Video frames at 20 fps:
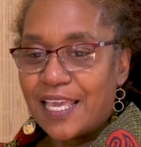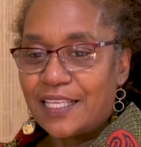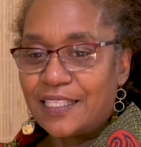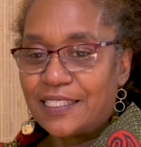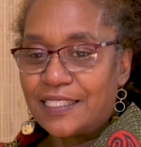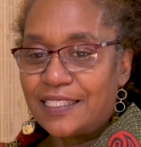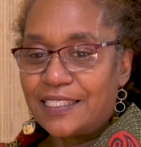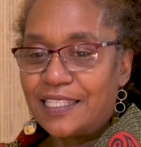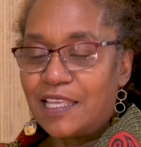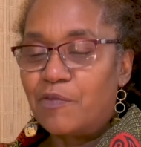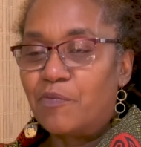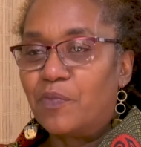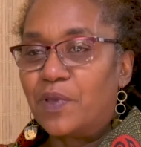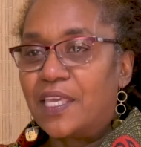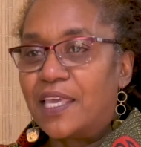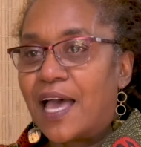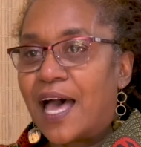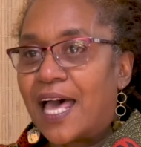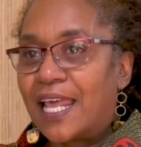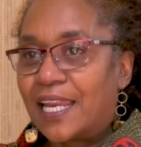
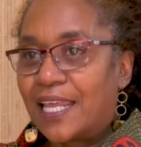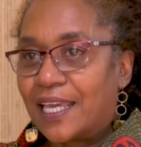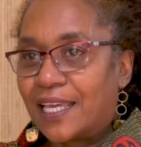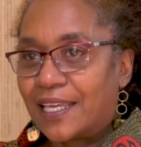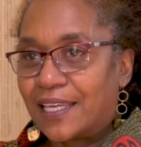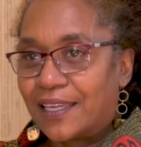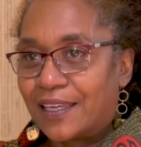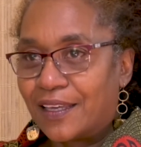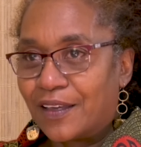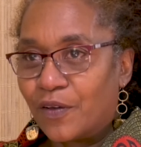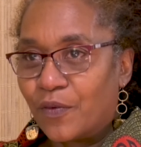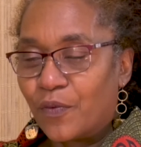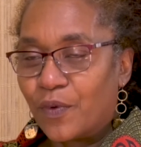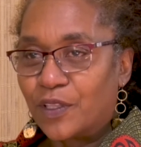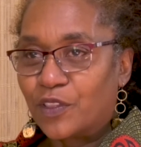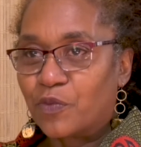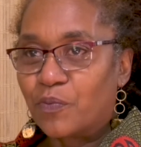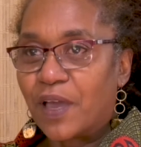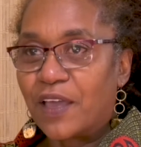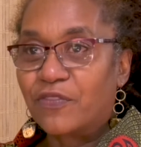symbiotic
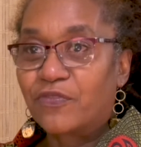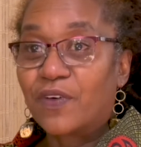with my